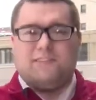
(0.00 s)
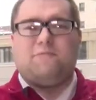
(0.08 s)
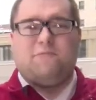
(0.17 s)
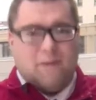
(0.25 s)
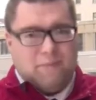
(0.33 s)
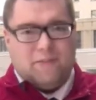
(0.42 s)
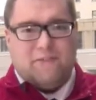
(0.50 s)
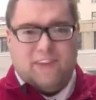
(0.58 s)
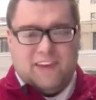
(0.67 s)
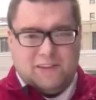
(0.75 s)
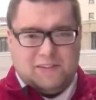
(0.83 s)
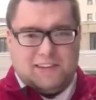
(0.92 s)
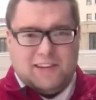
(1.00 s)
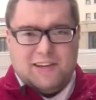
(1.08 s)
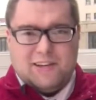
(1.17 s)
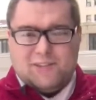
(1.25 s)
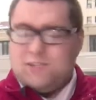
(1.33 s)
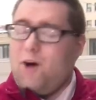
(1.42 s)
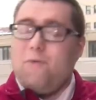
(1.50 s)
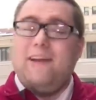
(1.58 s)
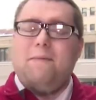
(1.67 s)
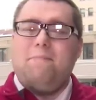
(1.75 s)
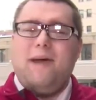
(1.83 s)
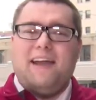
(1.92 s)
from the field. So when
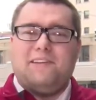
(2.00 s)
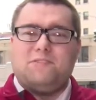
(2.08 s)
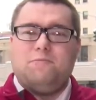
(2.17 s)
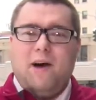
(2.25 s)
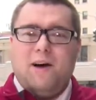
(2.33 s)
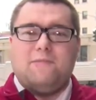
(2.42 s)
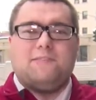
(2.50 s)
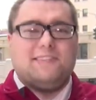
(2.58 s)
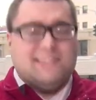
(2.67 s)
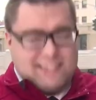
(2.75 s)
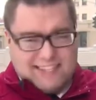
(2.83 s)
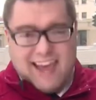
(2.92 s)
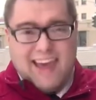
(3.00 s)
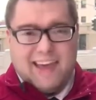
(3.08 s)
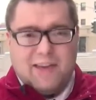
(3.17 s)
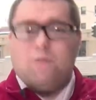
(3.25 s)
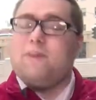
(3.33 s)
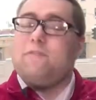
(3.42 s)
it matters most, stay with